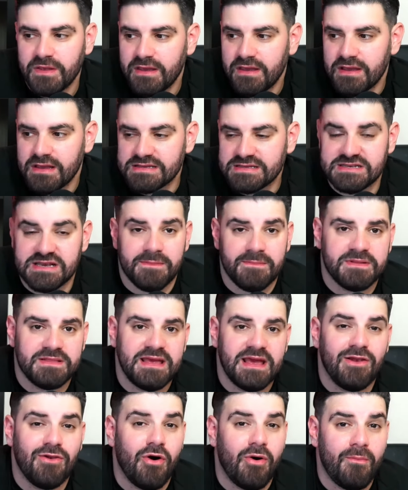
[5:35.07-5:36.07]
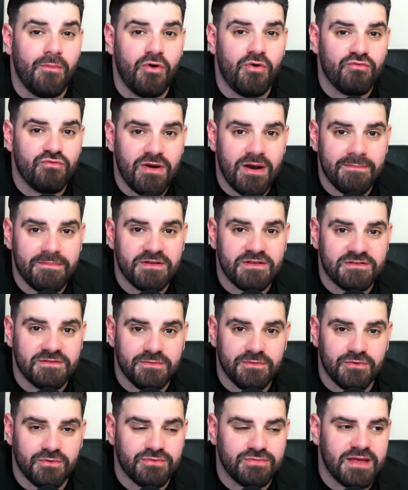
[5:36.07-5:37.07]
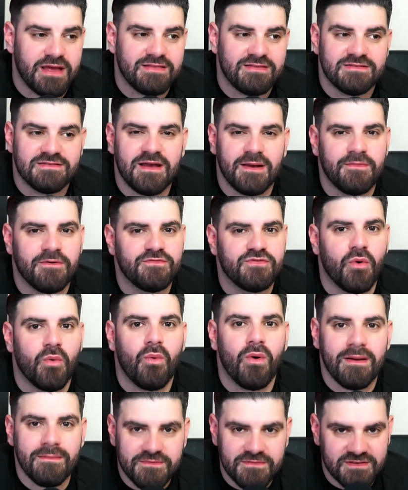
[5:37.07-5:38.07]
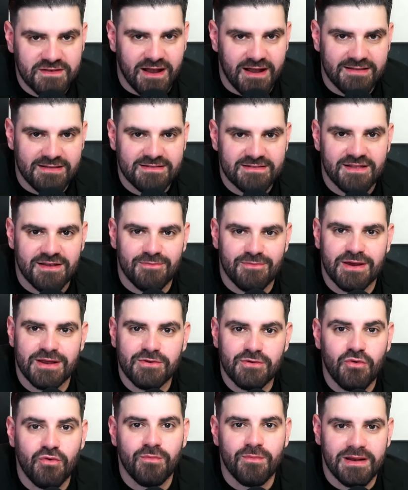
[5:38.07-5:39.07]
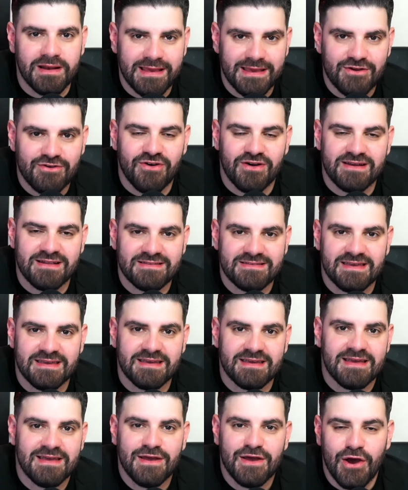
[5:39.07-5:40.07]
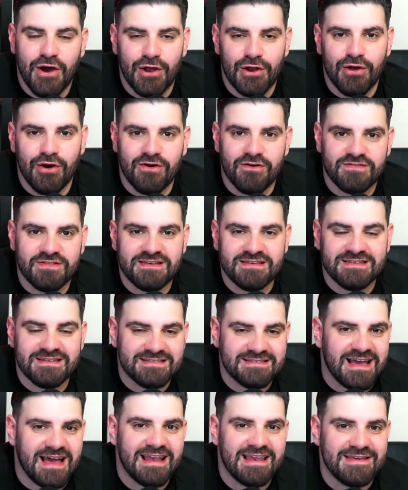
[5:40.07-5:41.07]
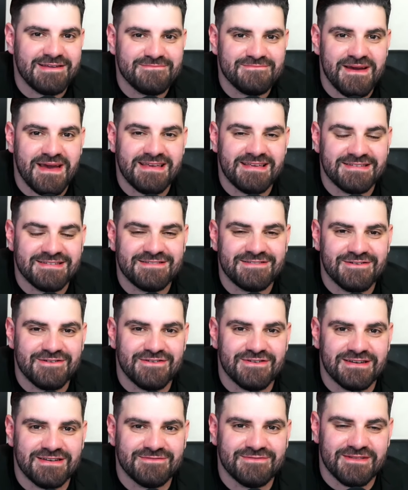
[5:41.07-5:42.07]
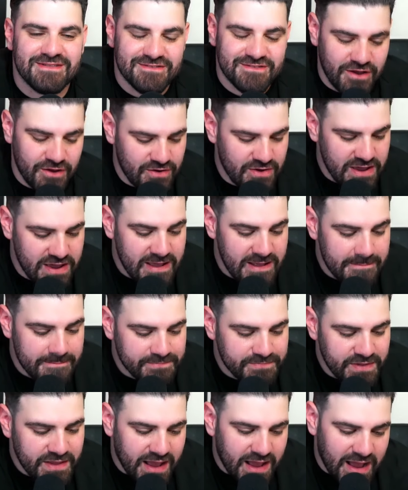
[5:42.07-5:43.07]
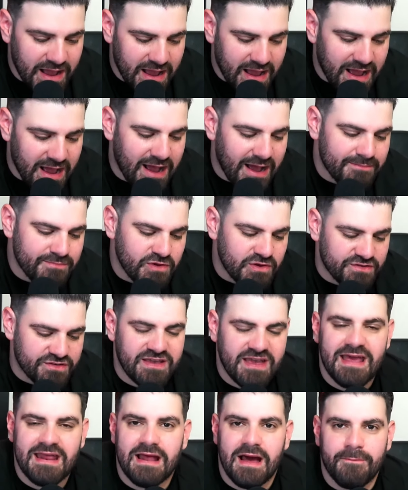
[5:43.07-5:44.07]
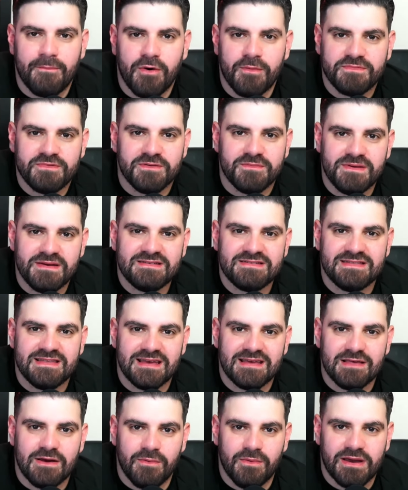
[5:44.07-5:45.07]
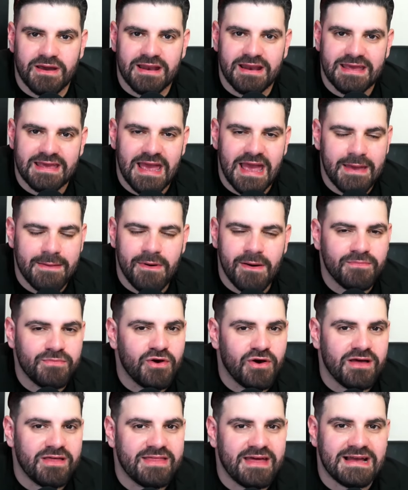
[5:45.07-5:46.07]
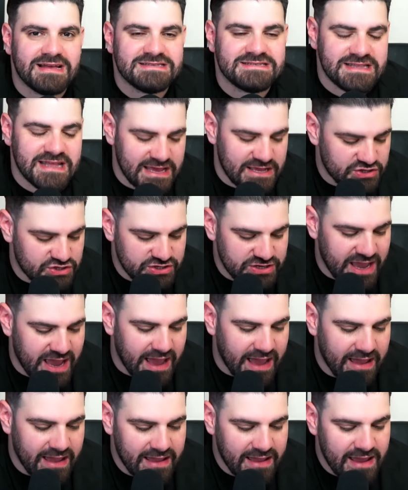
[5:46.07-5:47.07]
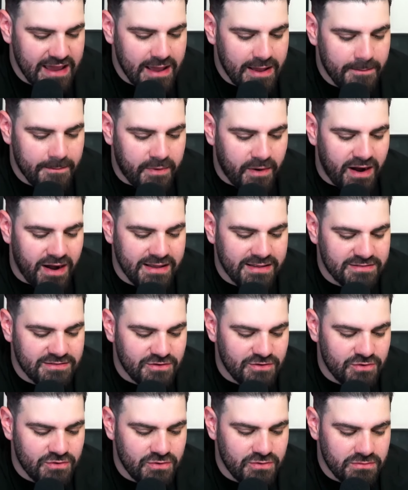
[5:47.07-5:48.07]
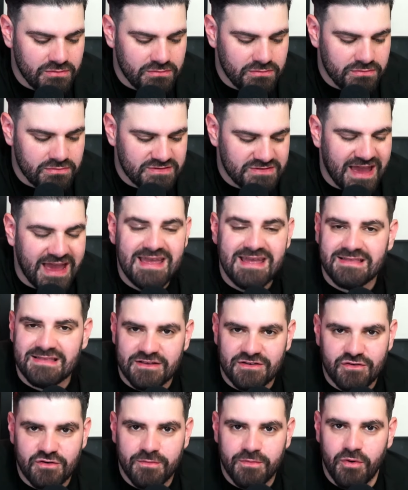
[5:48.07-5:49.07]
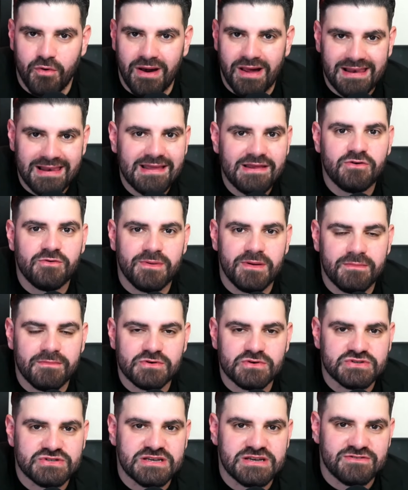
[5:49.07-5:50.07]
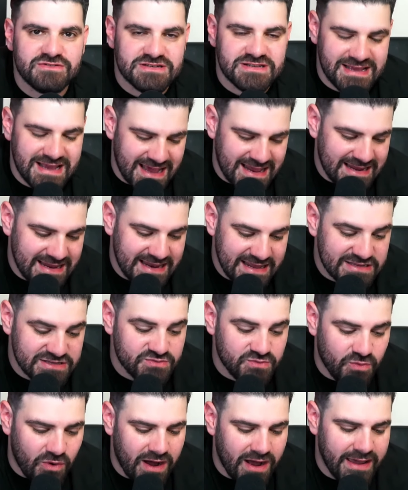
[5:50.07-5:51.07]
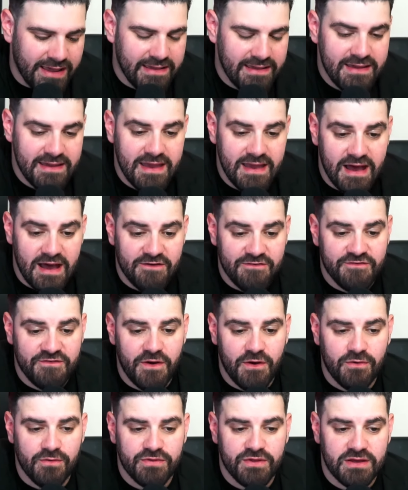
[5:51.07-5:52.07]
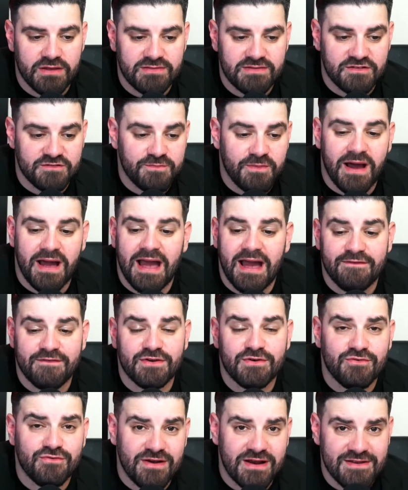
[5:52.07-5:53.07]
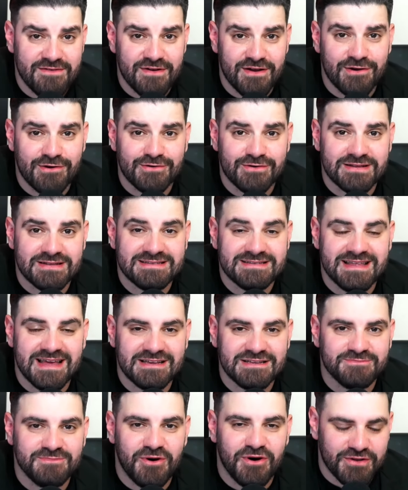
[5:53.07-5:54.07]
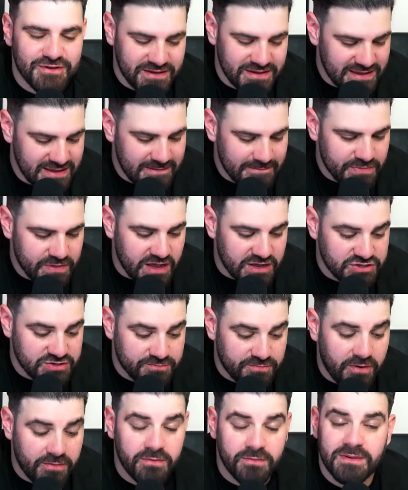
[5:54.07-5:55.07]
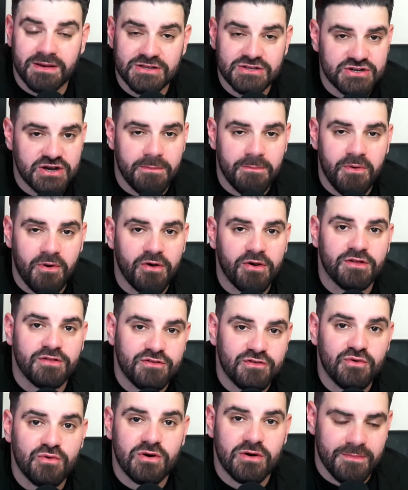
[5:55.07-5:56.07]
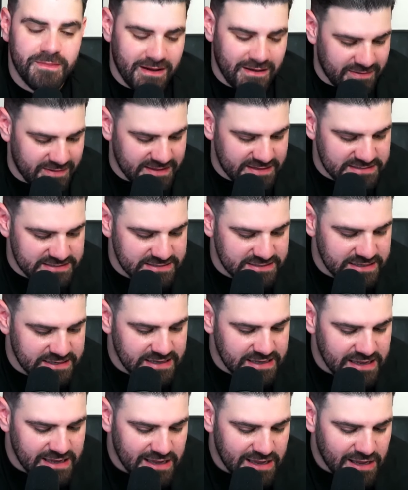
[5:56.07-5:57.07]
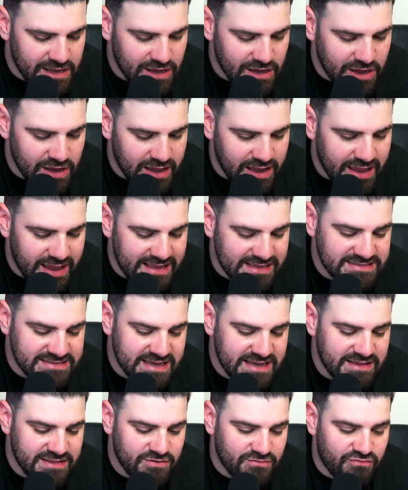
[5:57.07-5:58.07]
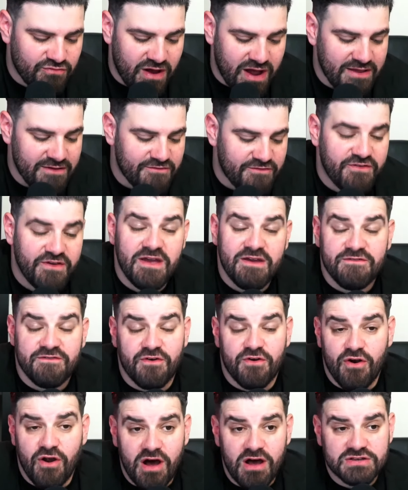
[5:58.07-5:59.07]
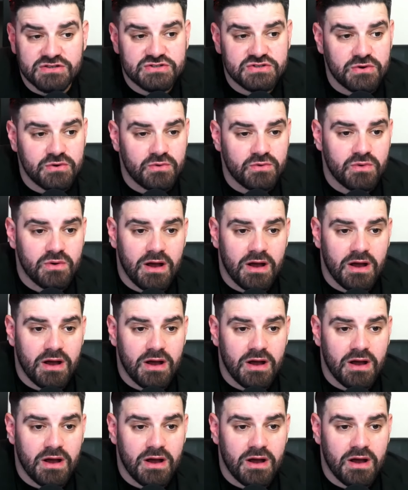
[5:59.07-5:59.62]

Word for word: somebody a lot more reputable than some of the websites that we're normally crediting a lot of these Italian-based stories with. So I'm not saying I'm optimistic that we're going to get him. I'm not at that stage yet, but I do take this report a little bit more seriously. And it is why I felt that, despite having already recorded today's pod, that I should probably jump on and talk about this. Is he the right fit for Arsenal?